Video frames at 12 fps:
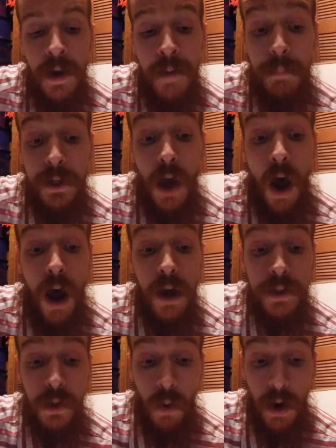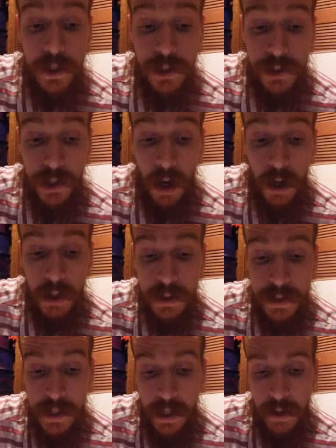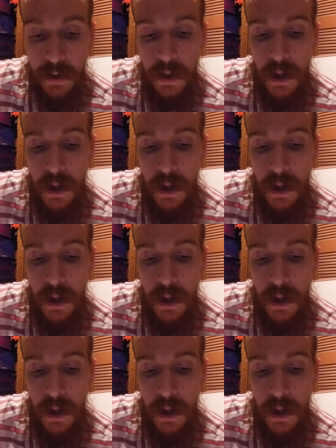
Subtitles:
Begone, cried Chuang Tze.